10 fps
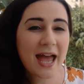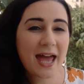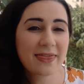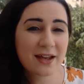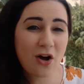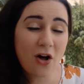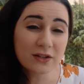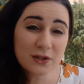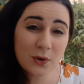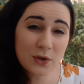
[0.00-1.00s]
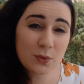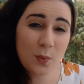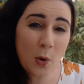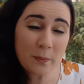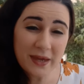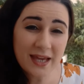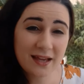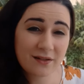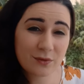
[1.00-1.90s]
And then also you won't be